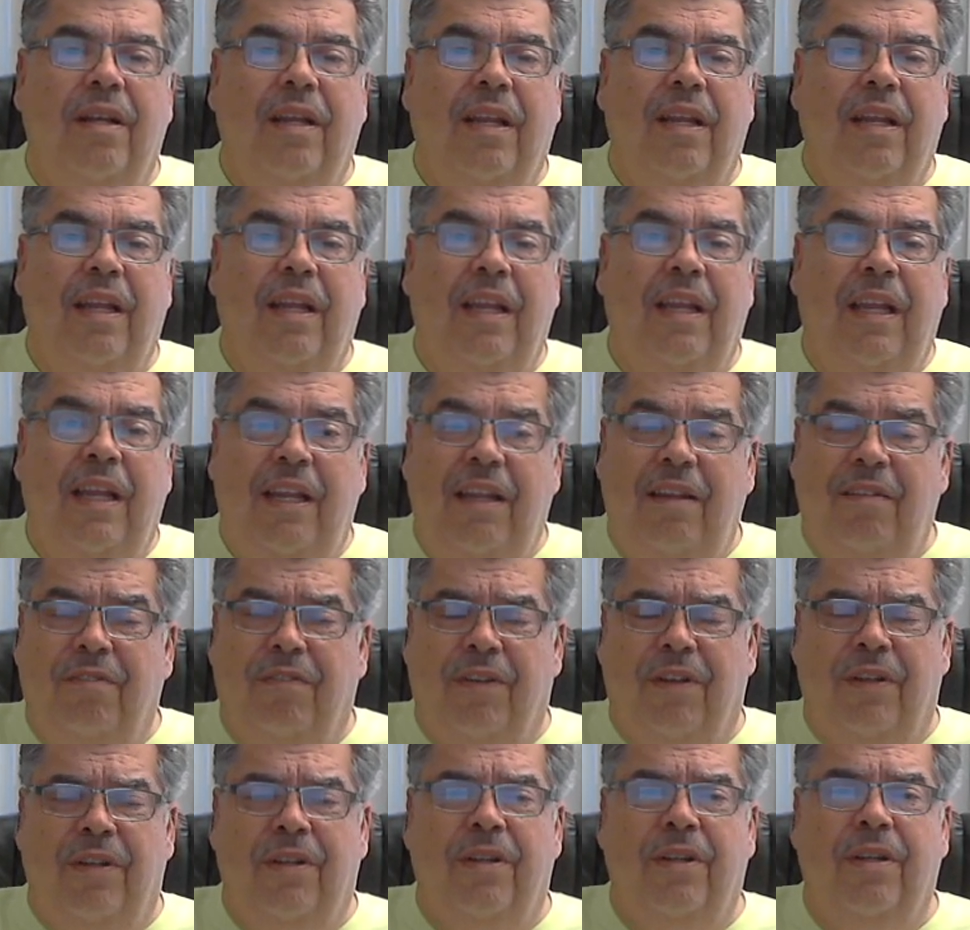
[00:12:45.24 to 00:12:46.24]
even
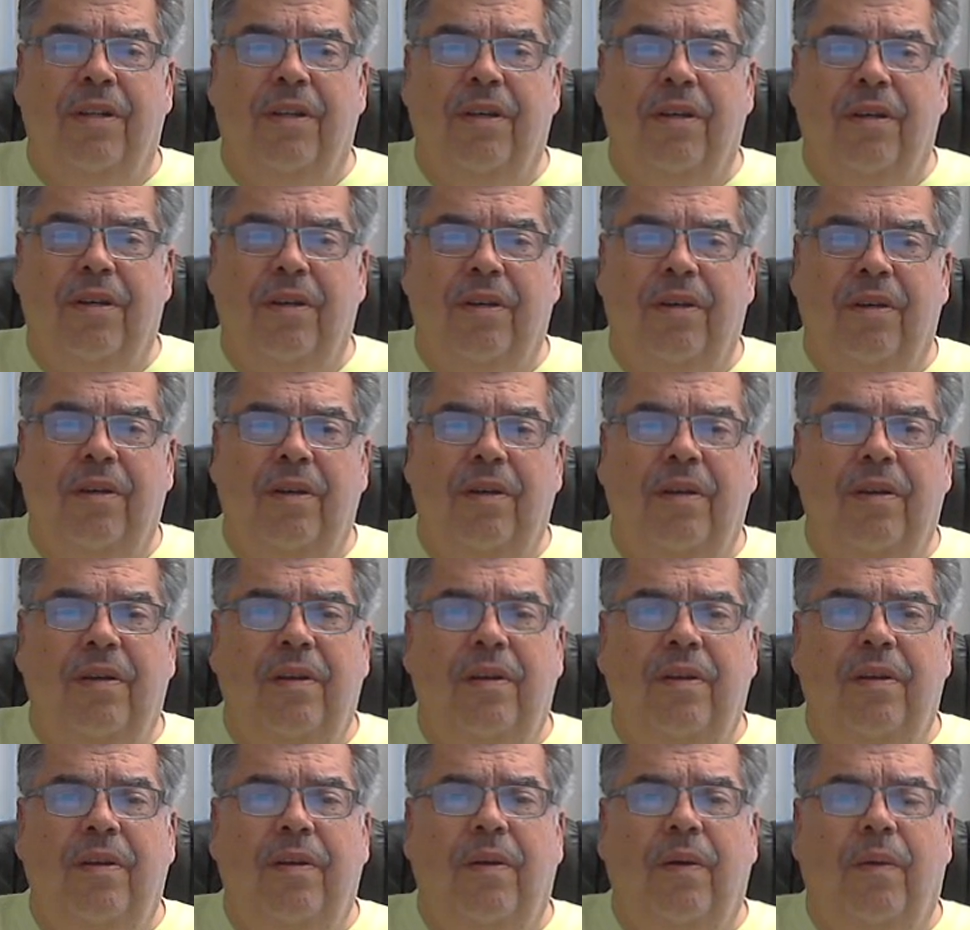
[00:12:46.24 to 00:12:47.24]

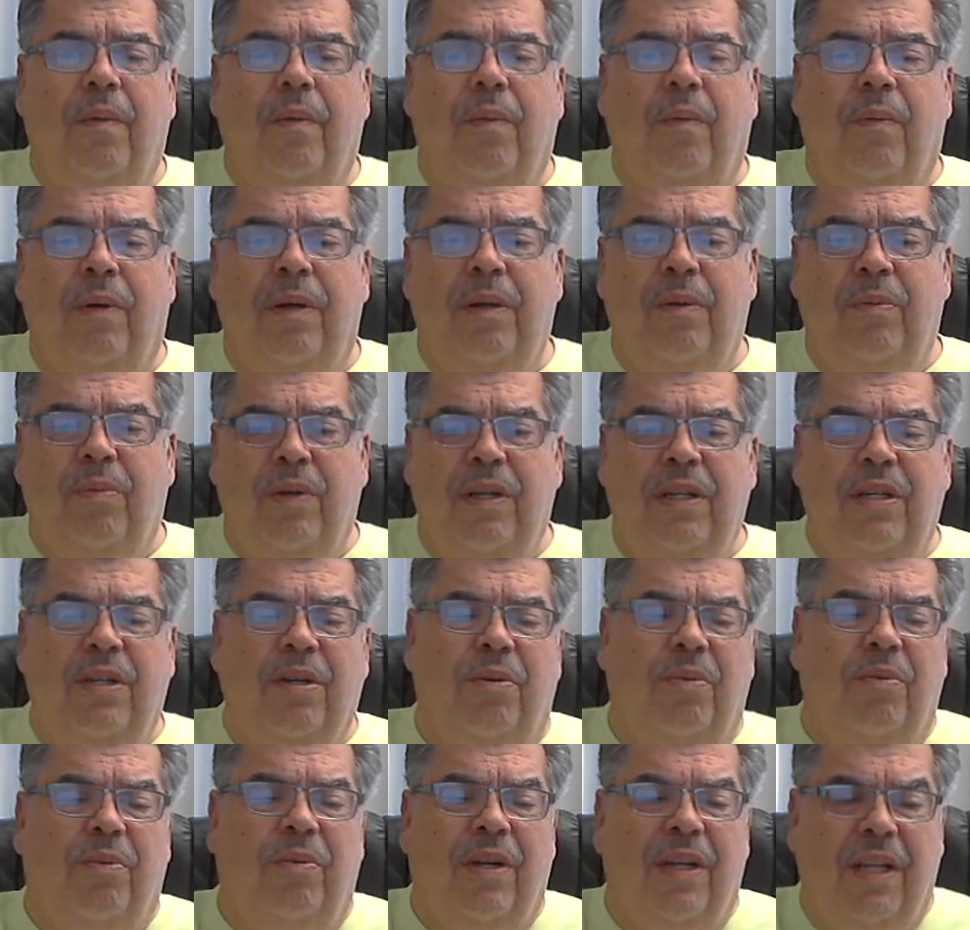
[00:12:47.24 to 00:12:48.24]
when we don't
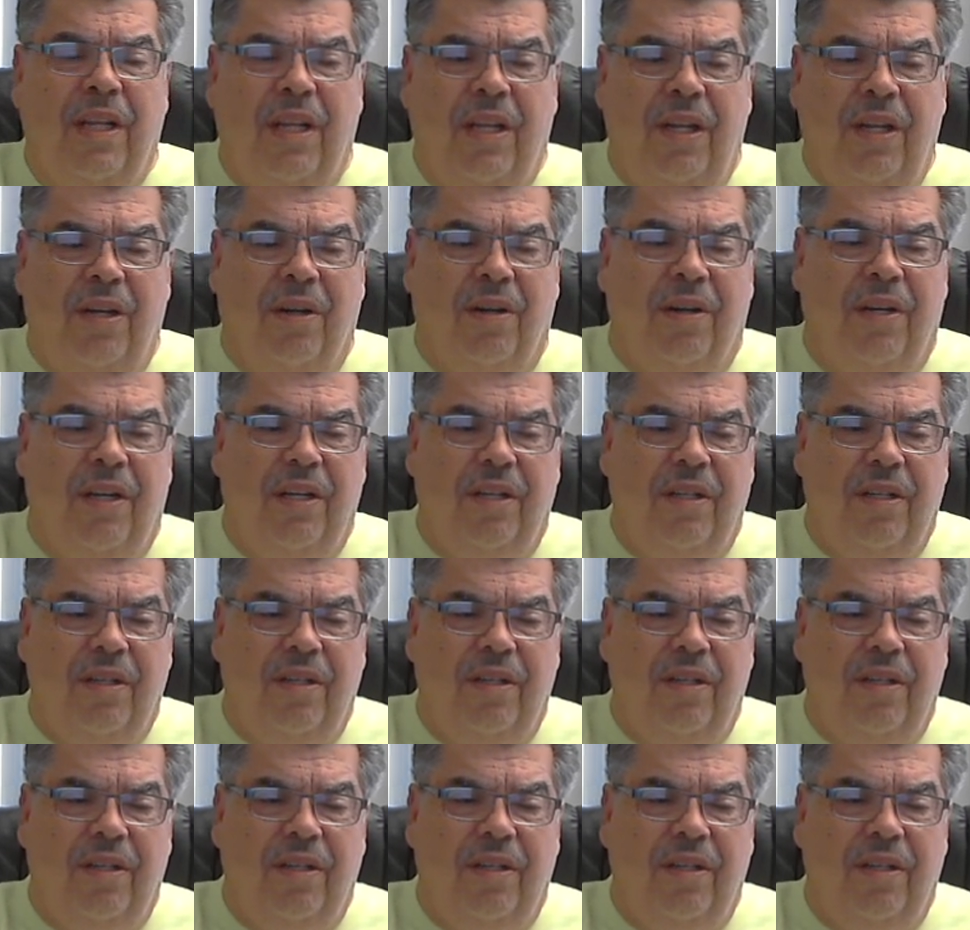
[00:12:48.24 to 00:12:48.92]
want to hear it.